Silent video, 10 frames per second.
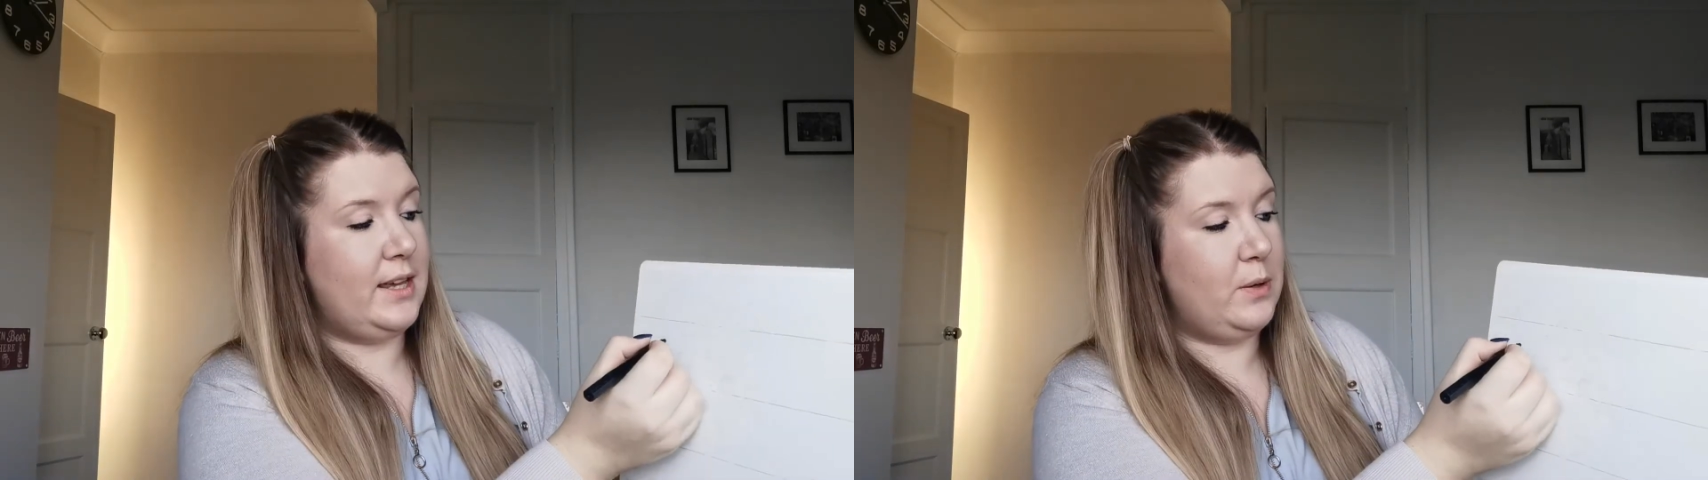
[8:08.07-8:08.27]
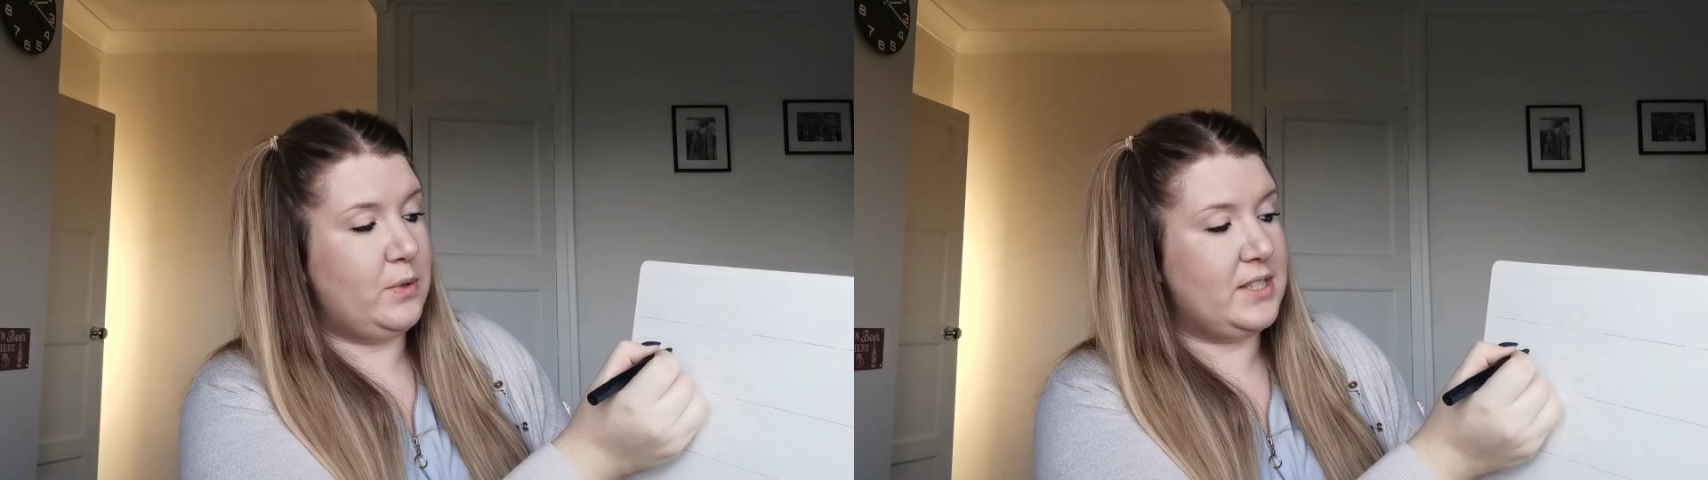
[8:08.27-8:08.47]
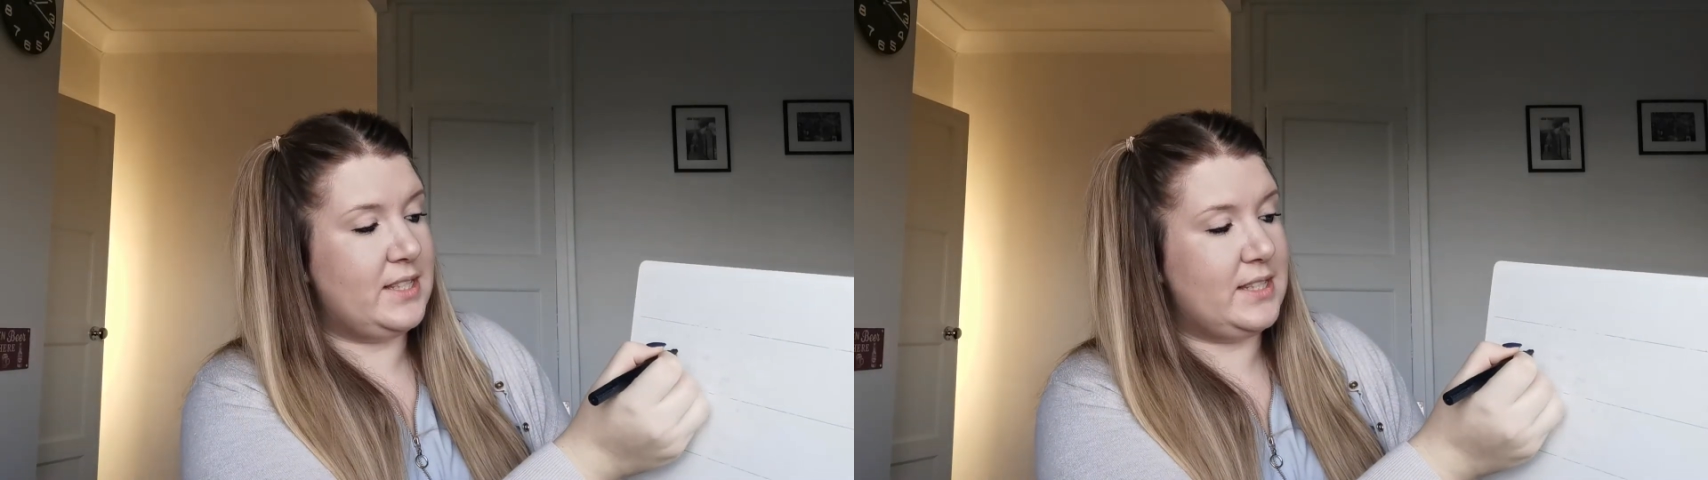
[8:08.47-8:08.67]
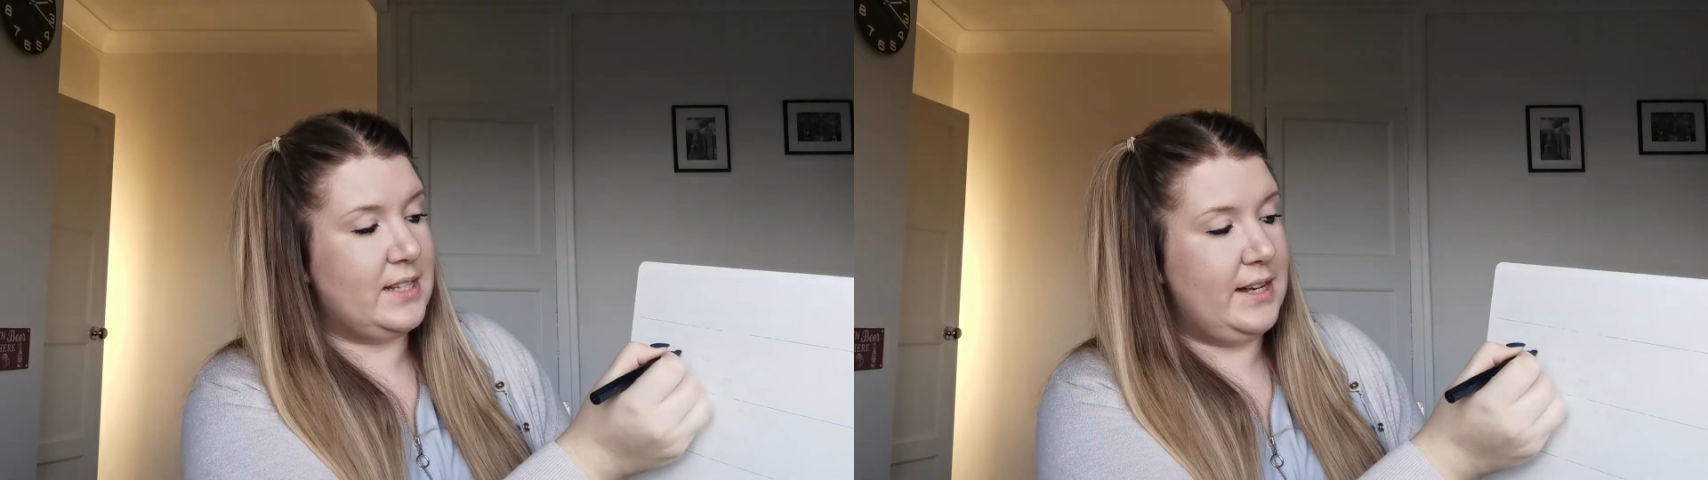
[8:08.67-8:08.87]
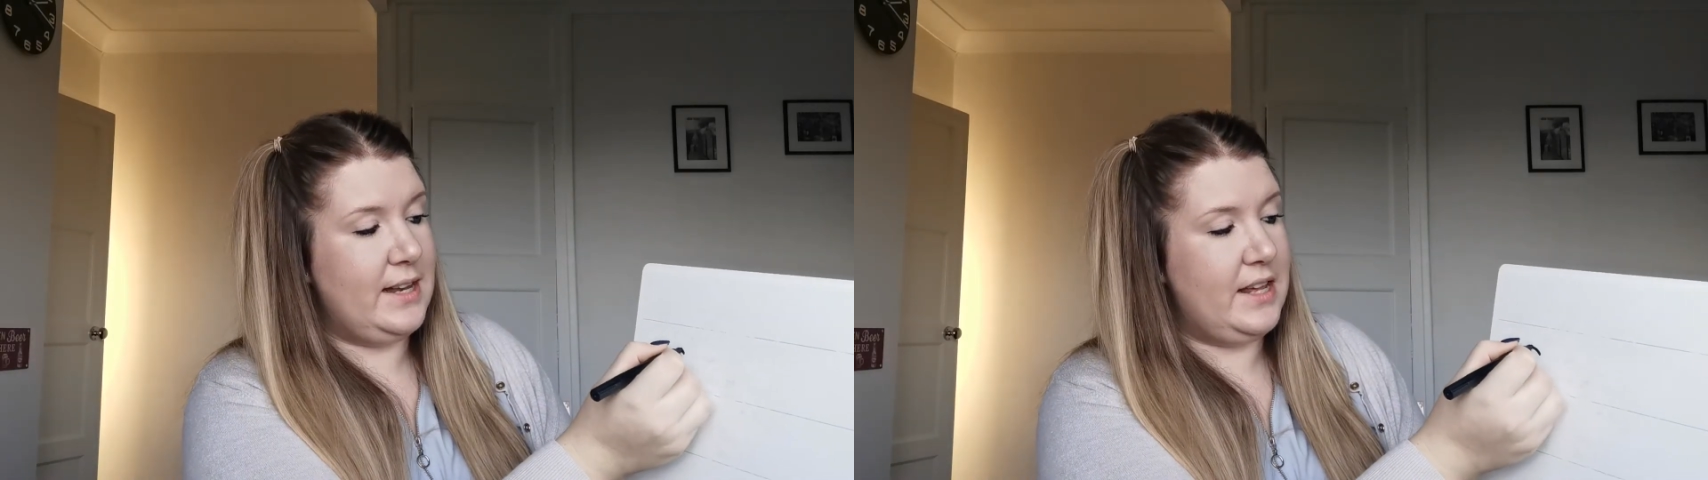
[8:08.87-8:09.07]
It was
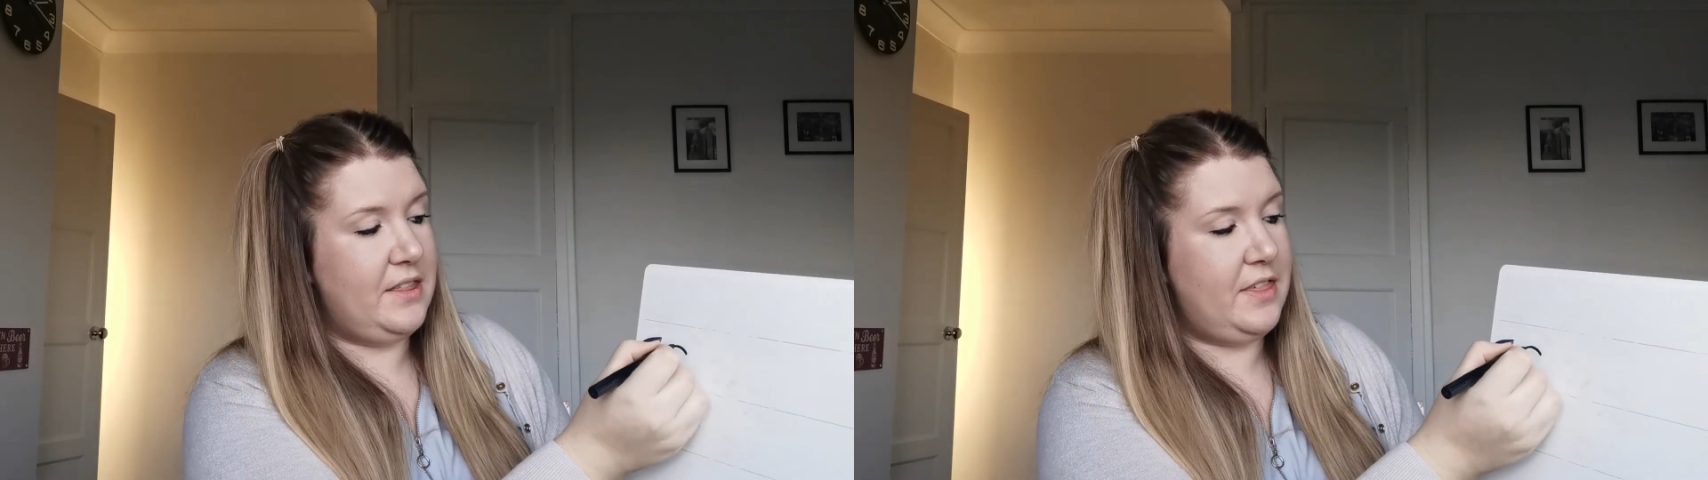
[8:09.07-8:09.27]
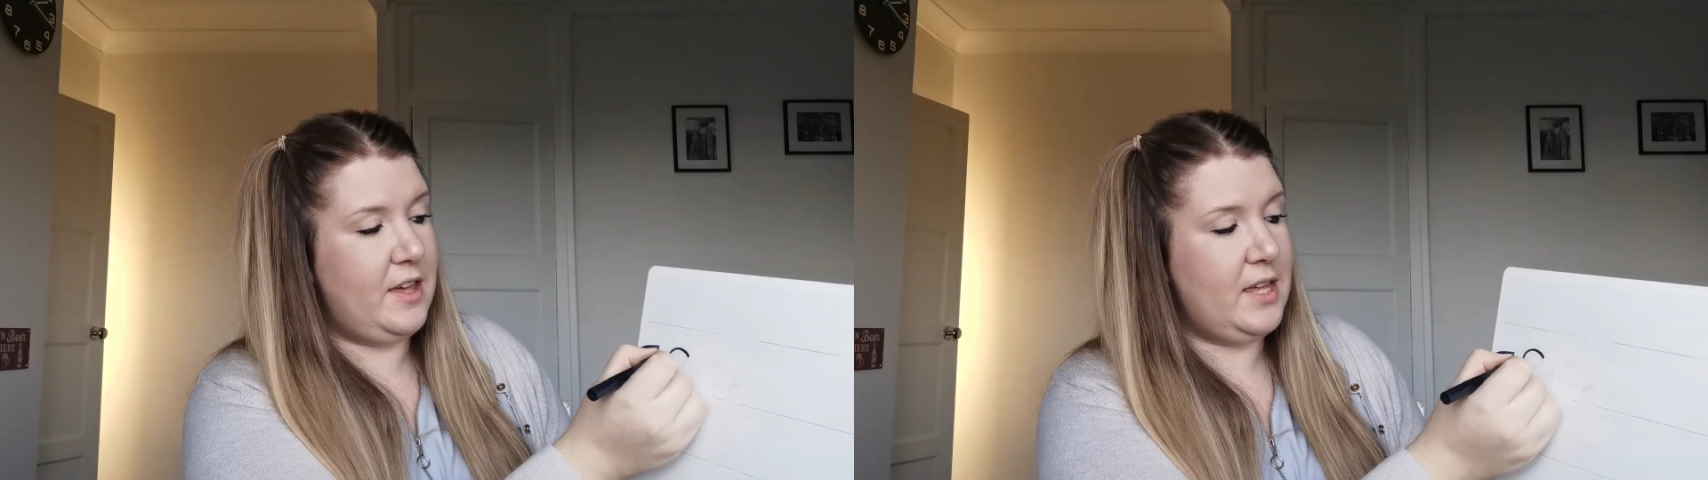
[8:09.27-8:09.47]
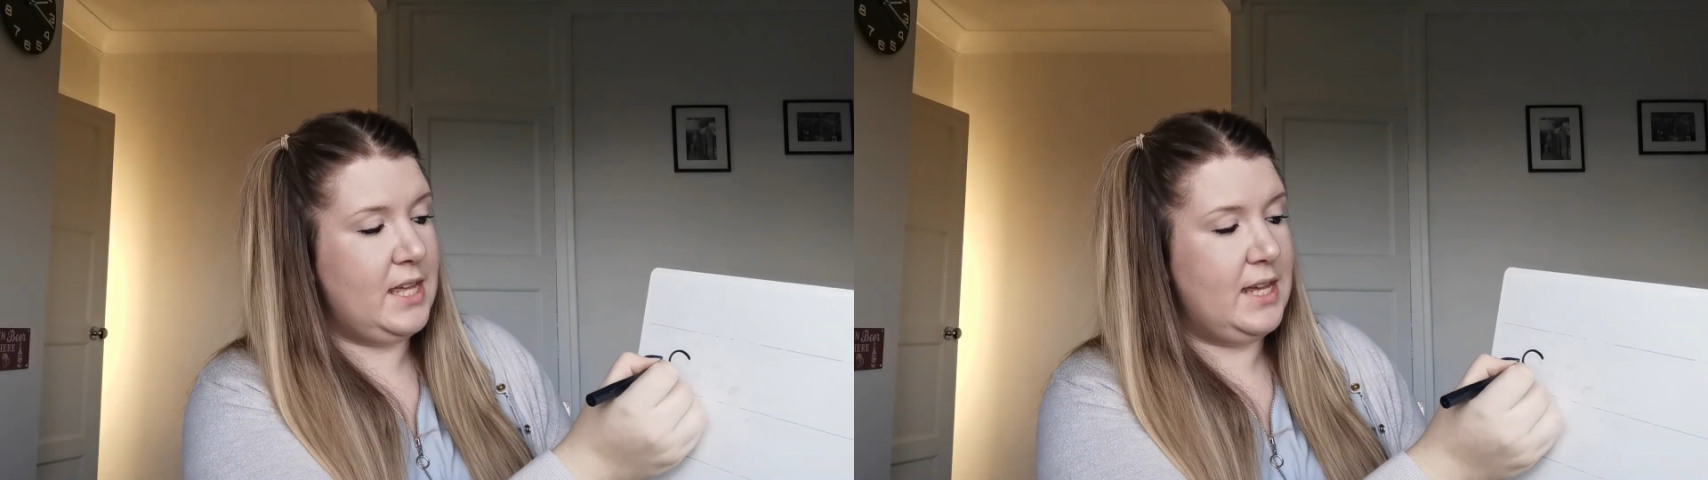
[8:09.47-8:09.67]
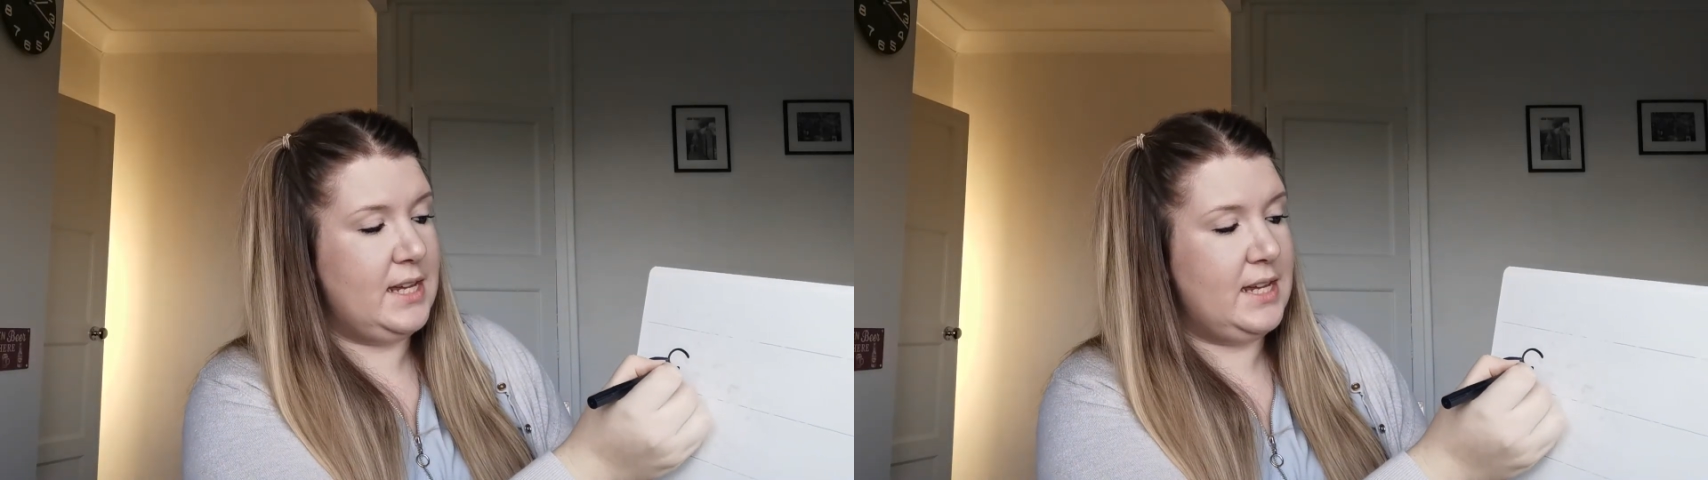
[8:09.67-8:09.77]
slither